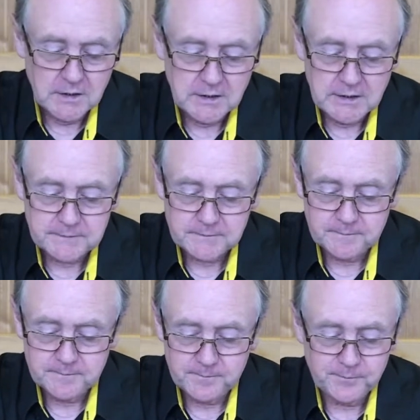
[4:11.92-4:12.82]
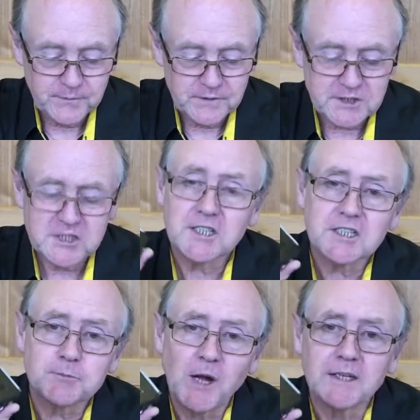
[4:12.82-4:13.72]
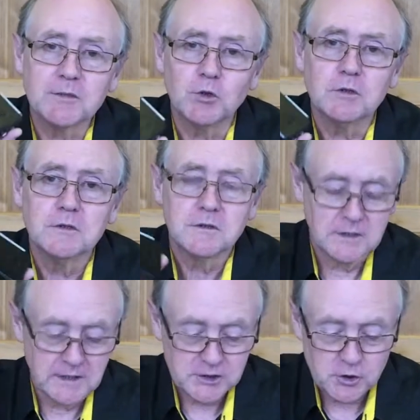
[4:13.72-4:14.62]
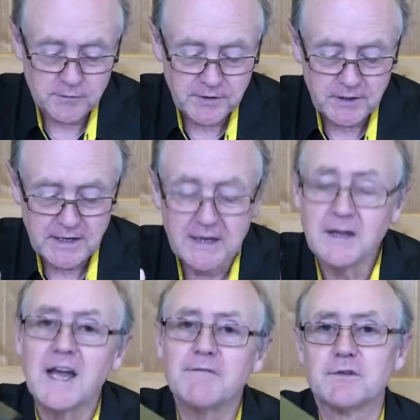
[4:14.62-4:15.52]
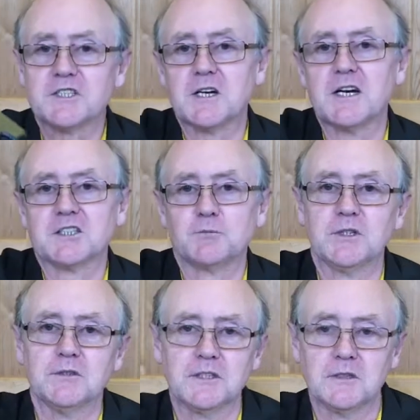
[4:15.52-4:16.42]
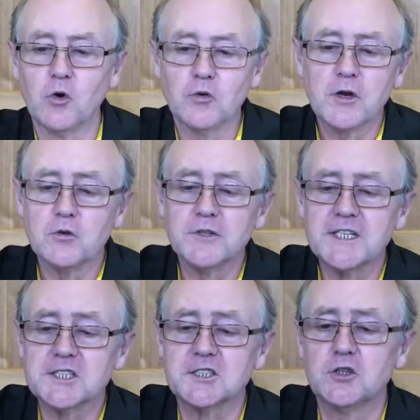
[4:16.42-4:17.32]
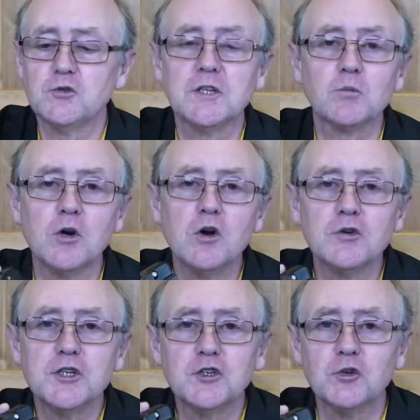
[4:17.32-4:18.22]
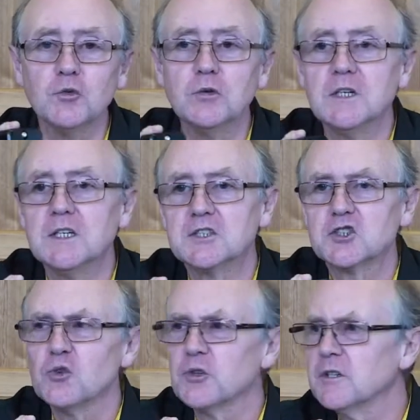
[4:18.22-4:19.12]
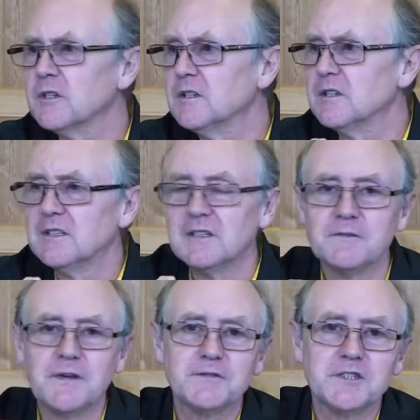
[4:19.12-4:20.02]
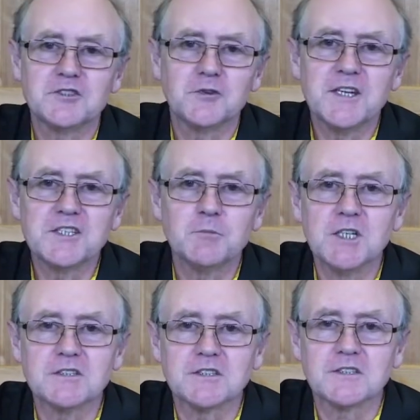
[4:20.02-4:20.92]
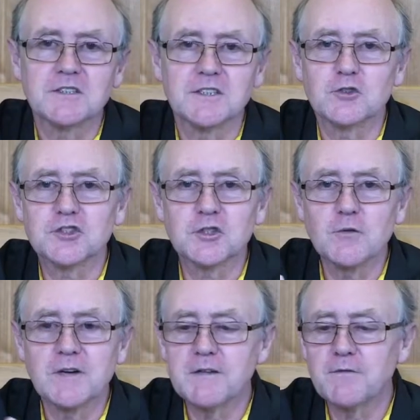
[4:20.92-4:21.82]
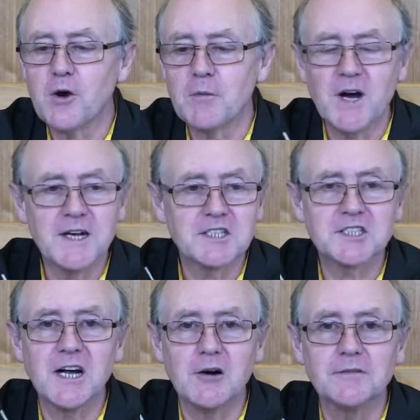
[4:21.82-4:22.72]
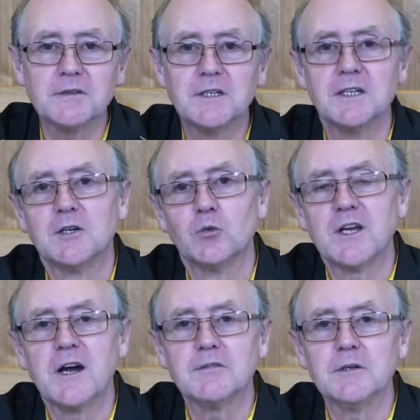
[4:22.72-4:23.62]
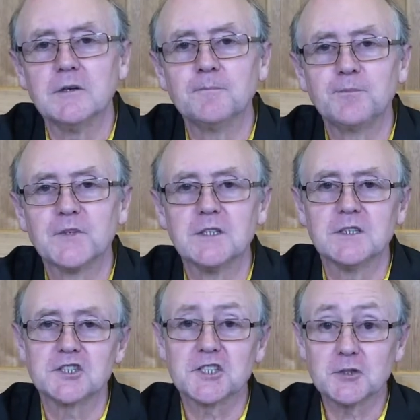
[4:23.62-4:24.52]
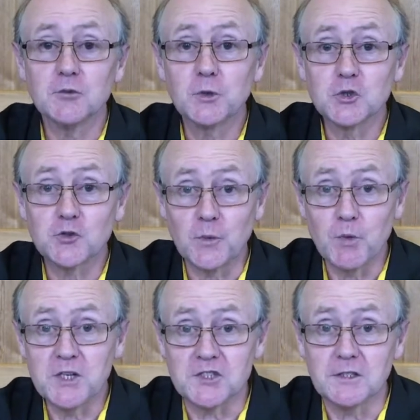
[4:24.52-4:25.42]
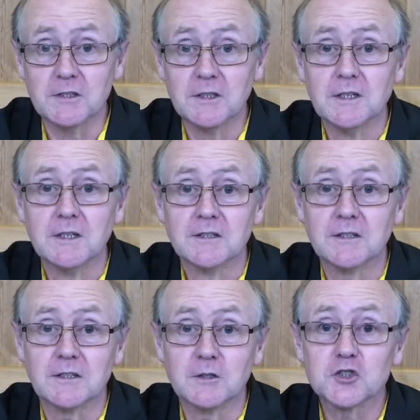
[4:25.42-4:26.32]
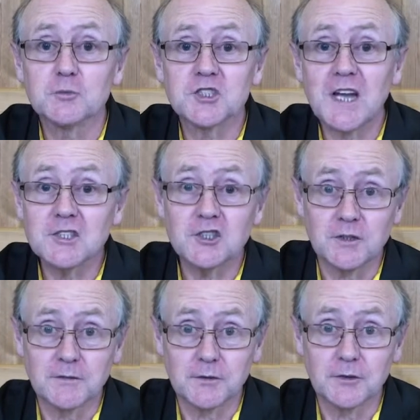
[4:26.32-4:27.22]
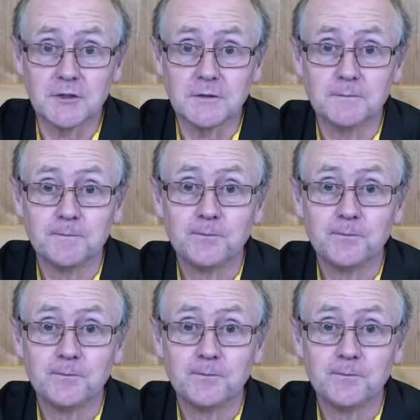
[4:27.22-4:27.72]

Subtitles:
This is expandable to cover every size of building, although this unit will only do sort of 50 to 80 meters. It doesn't go very far by itself. We have a signal boost repeater that goes substantially further.